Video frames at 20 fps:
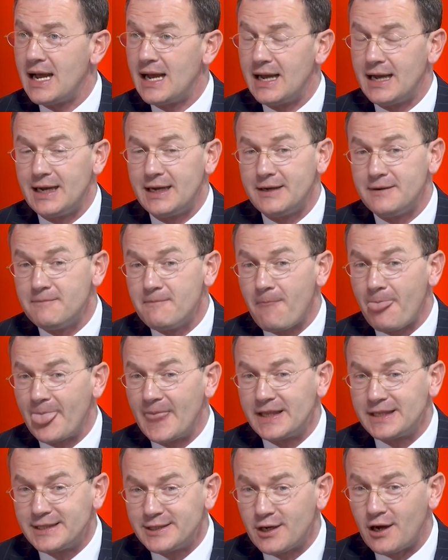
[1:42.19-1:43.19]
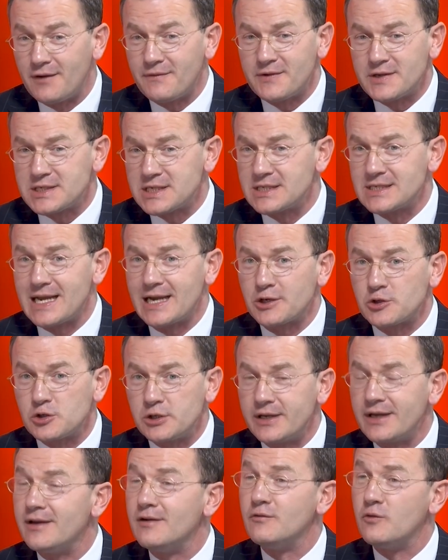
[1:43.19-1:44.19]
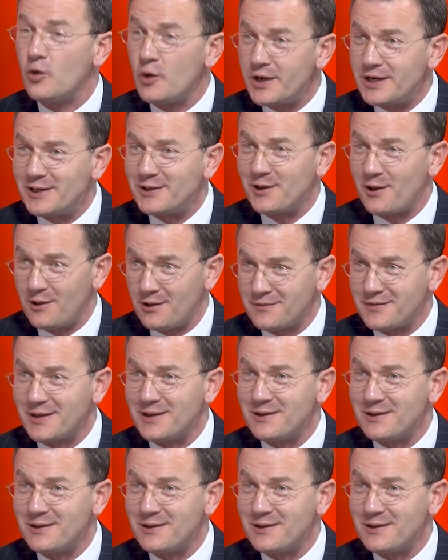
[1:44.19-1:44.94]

um, the office has actually avoided all of